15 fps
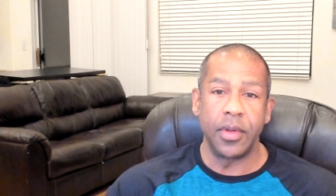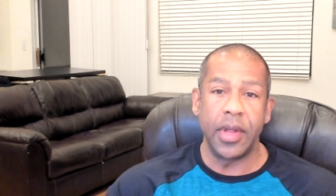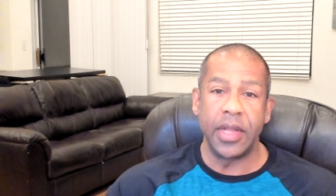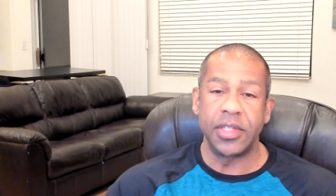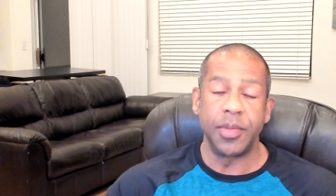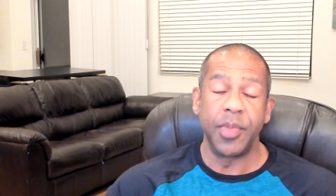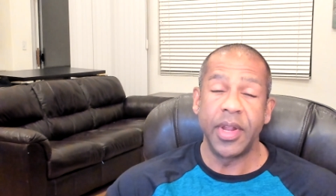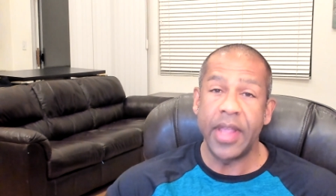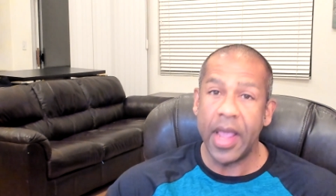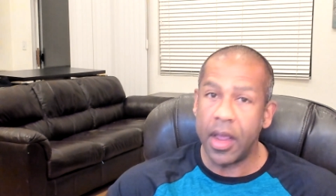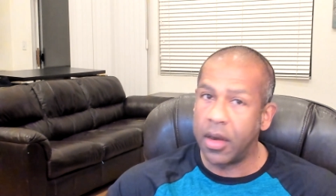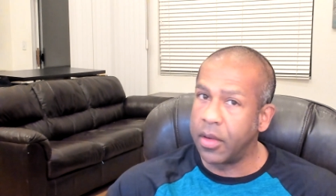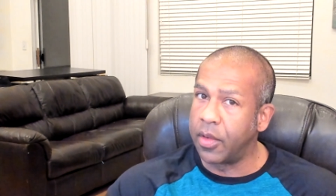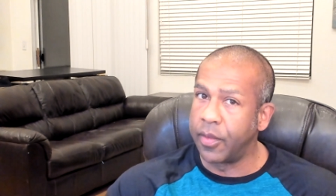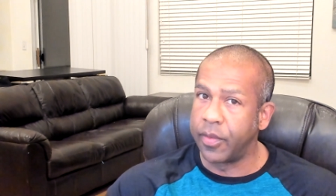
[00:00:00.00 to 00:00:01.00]
It's a
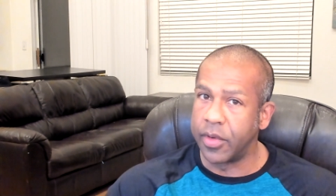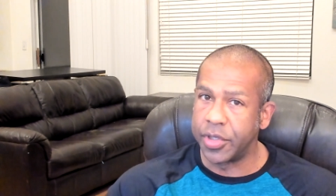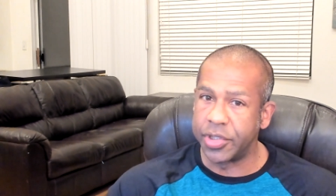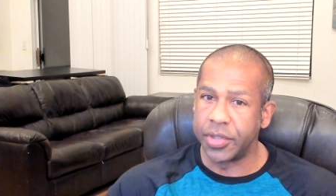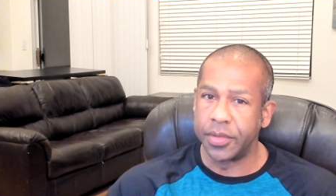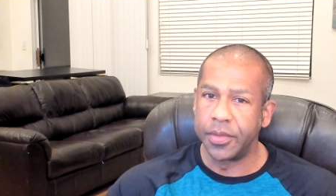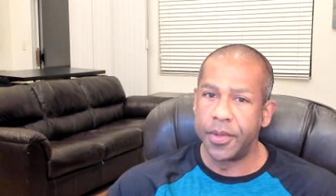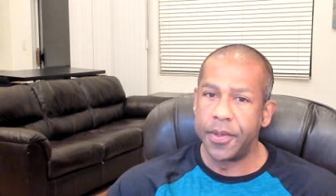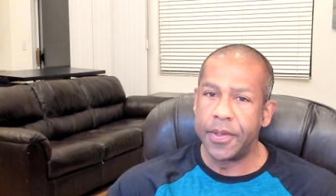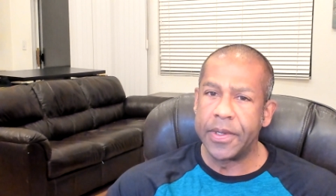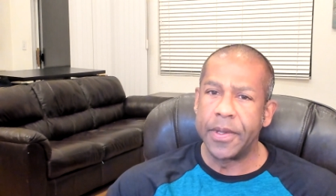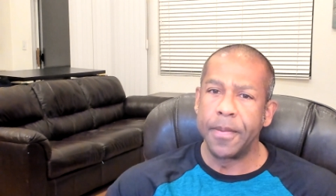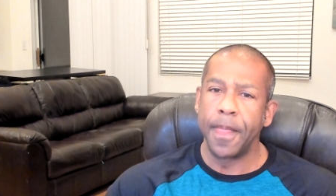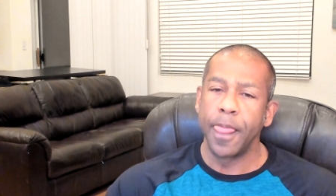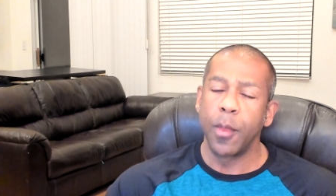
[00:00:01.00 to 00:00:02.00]
mechanical version,
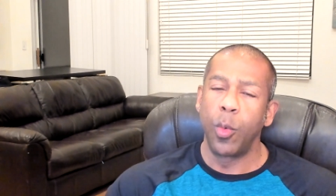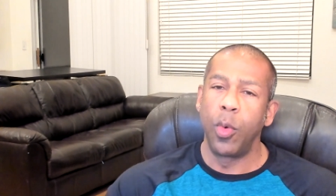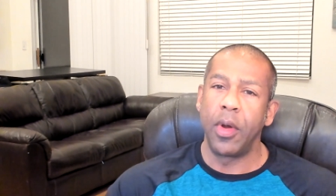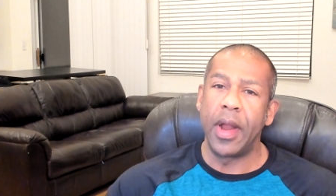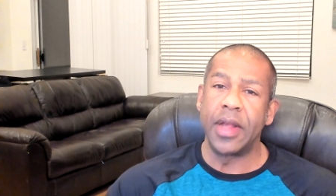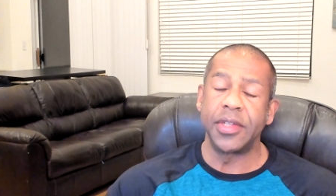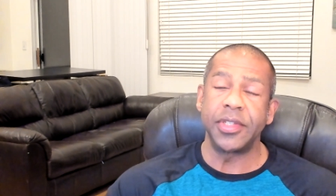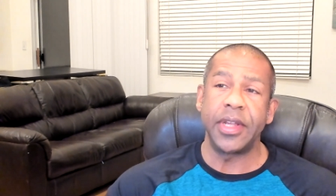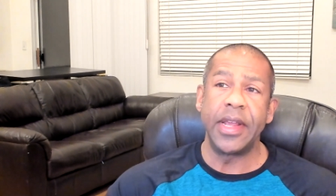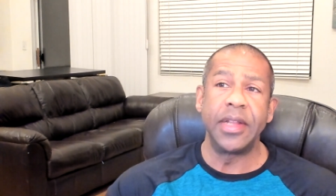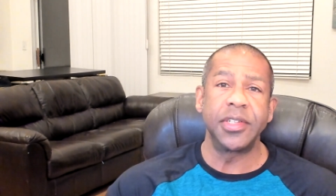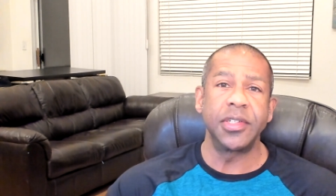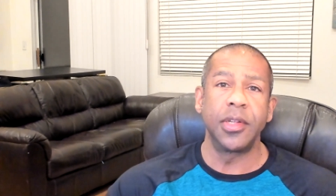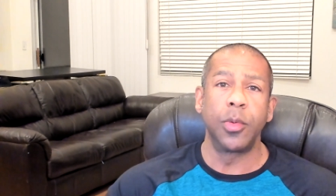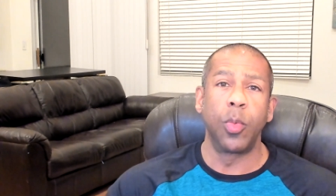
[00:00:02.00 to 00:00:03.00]
whereas
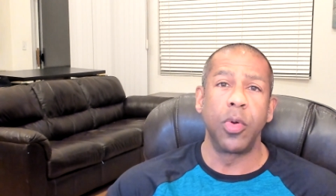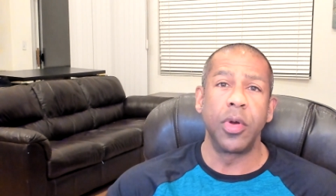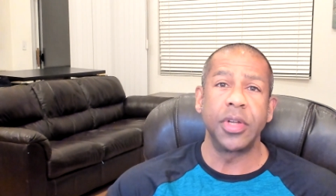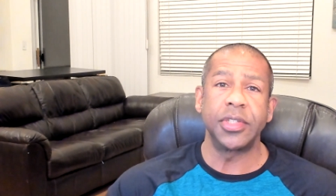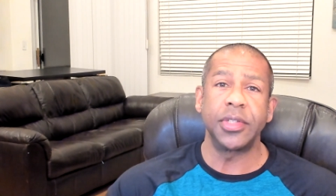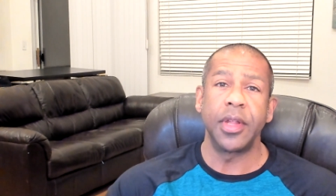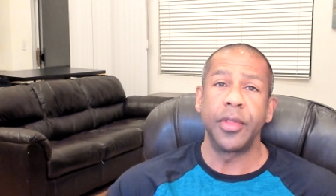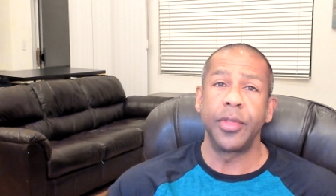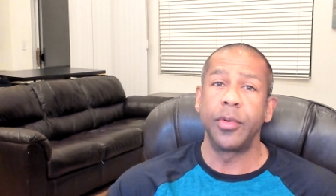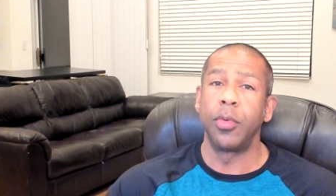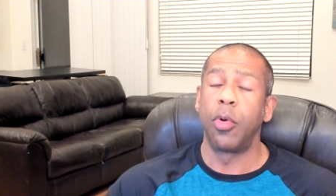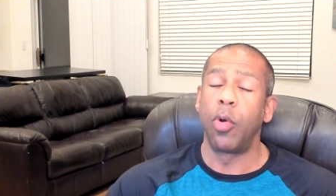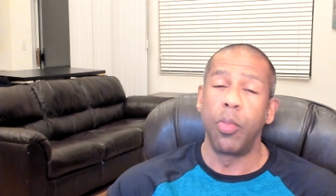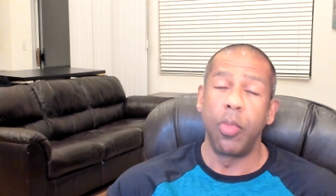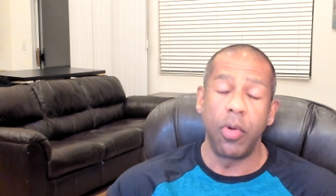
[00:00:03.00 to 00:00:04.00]
insulin works through a
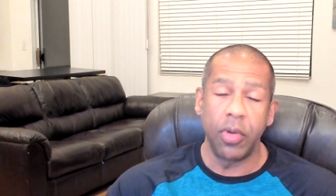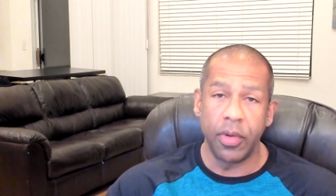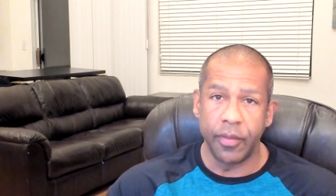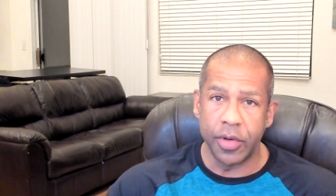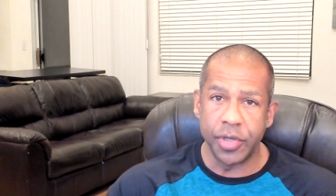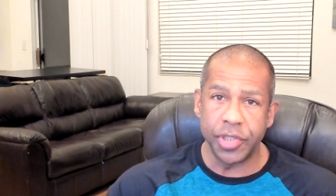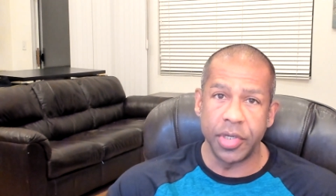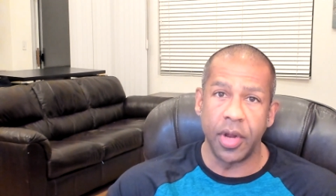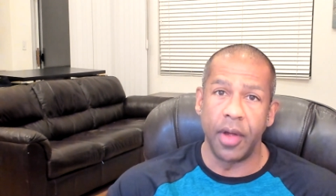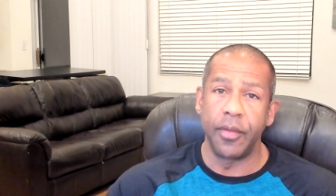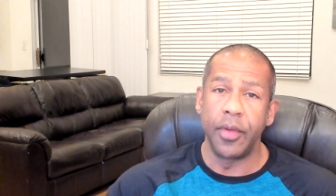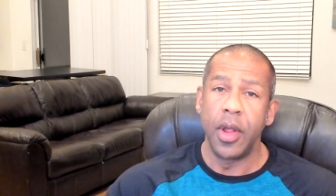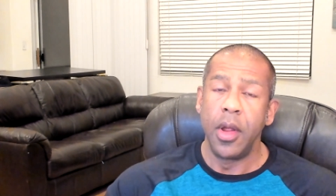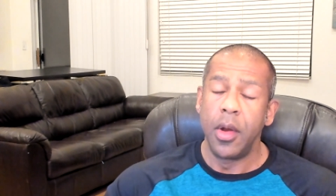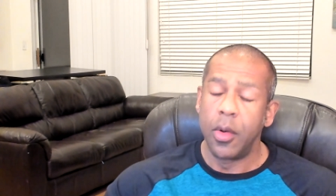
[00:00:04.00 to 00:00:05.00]
hormonal version
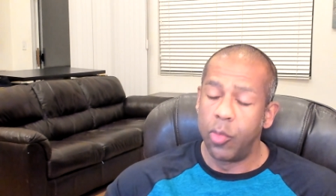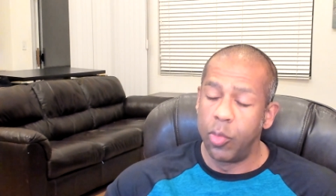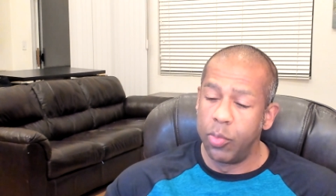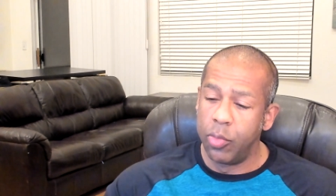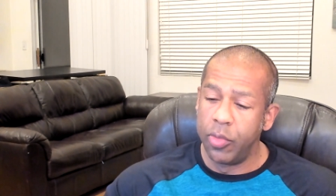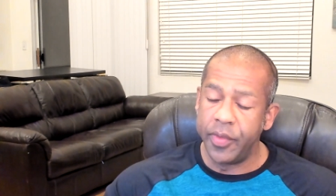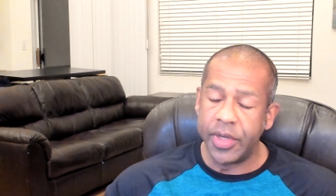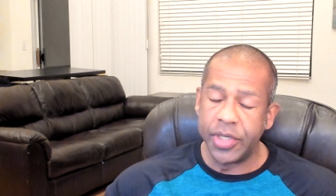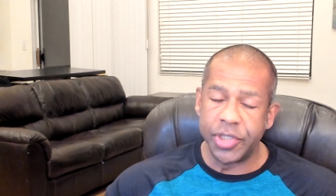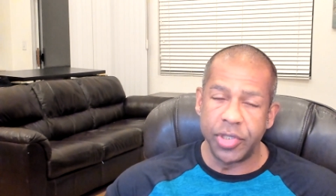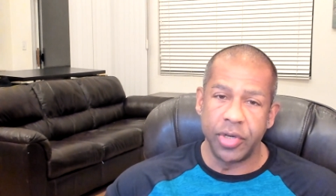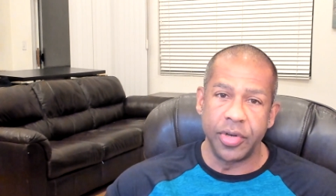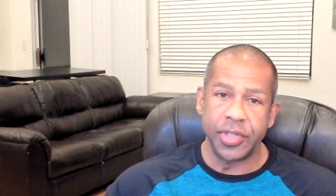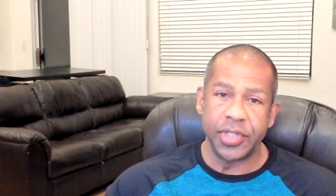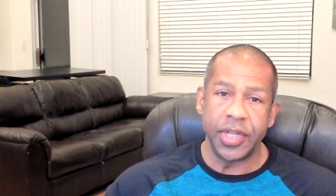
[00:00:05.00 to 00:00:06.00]
of removing
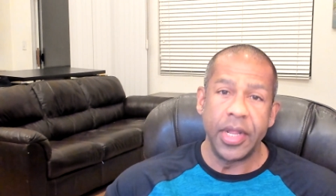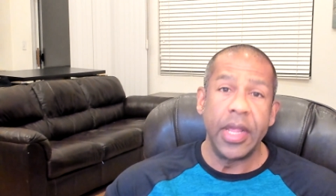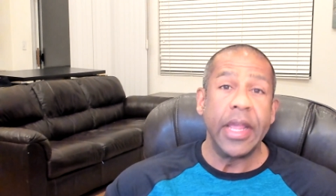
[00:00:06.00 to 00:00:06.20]
sugars